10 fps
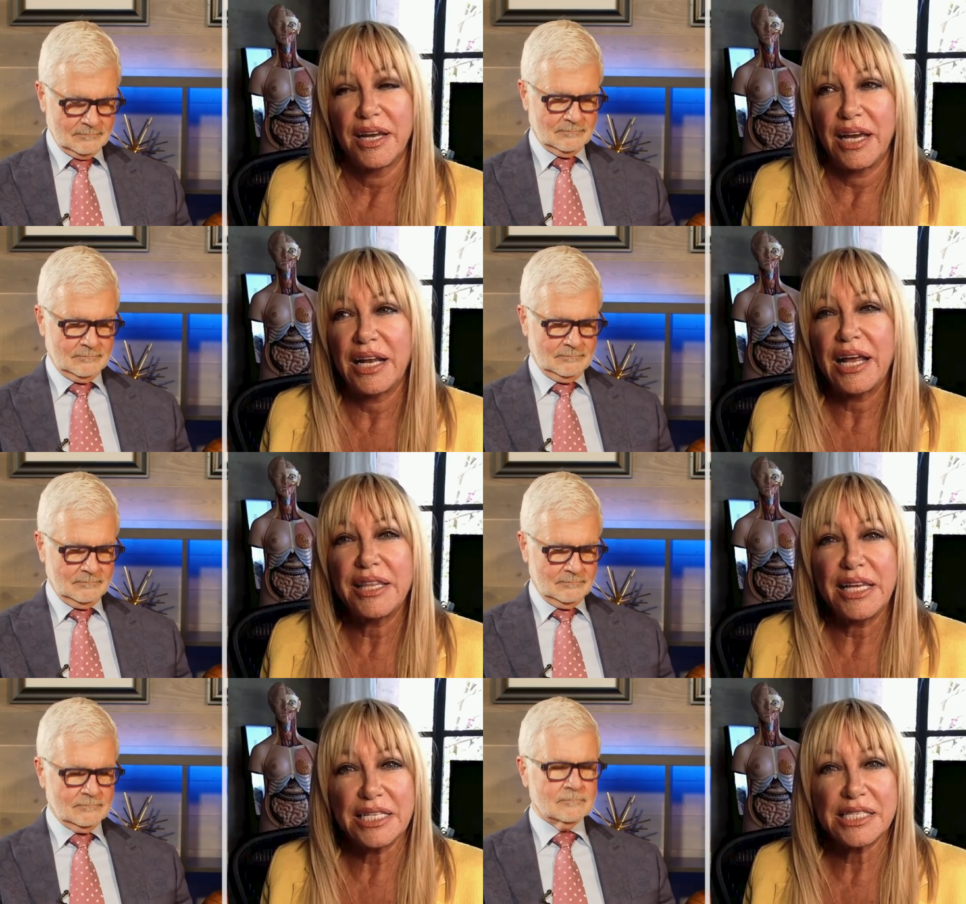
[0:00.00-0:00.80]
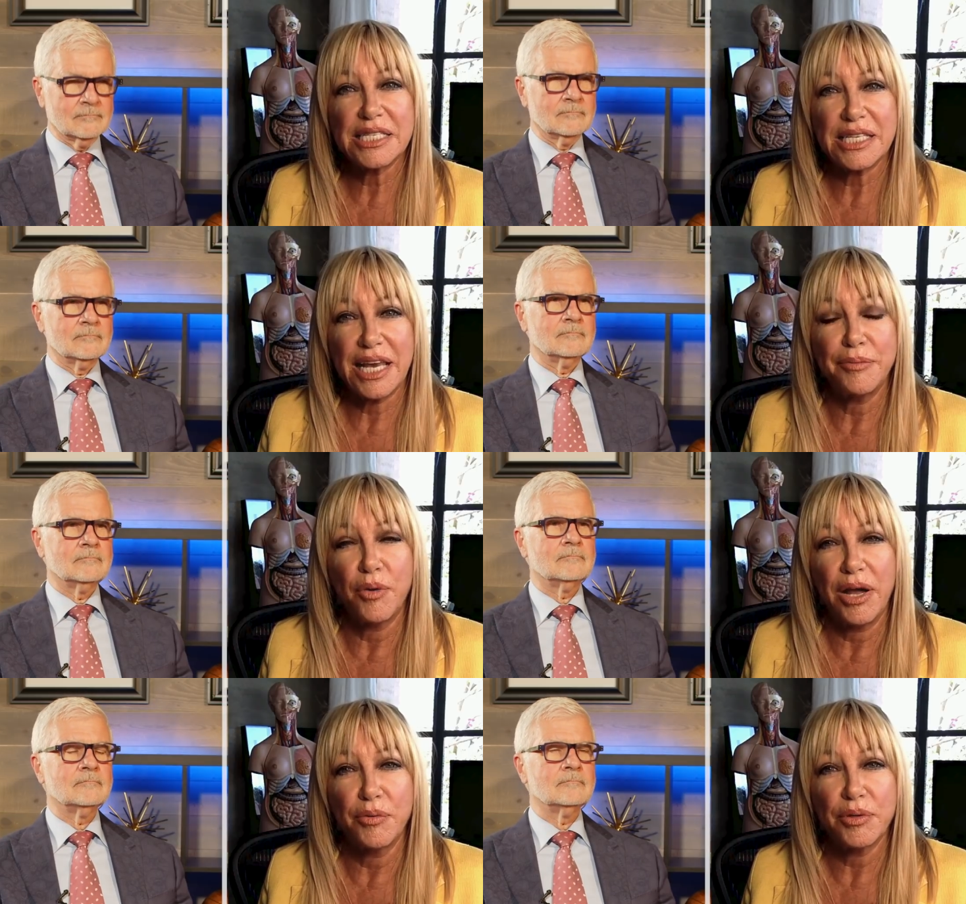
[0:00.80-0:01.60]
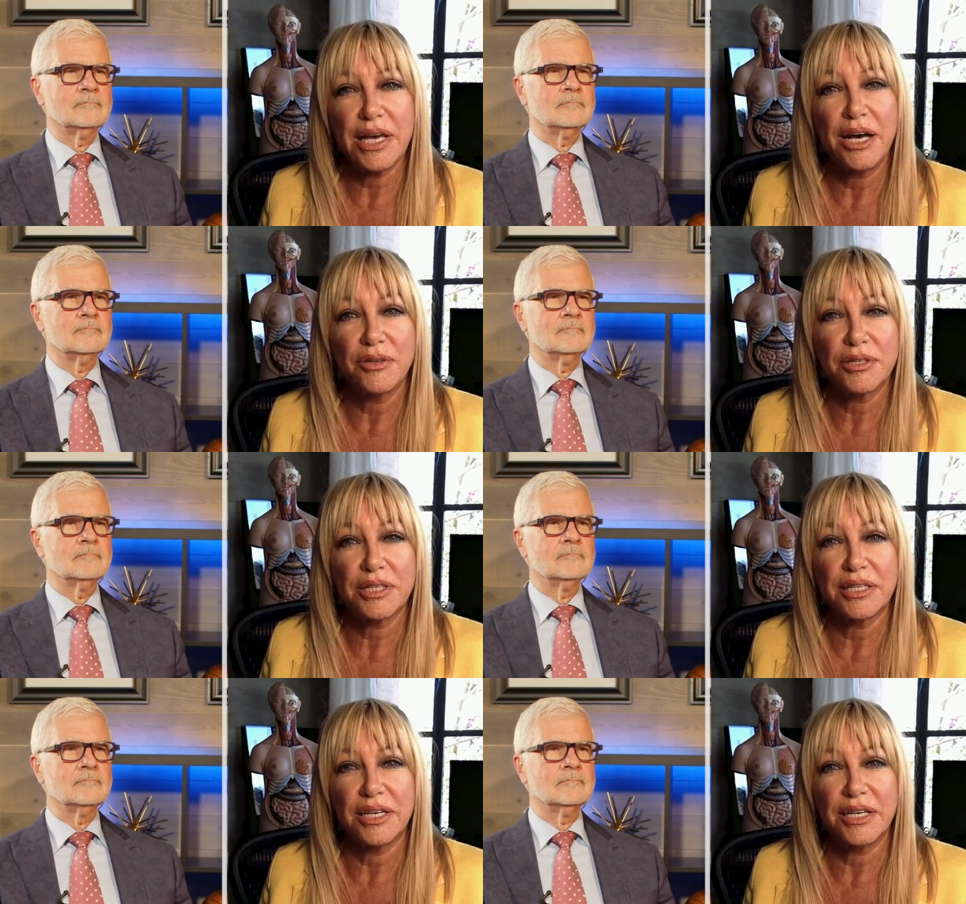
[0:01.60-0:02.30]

Speaker 1: And I think it's the same way with health.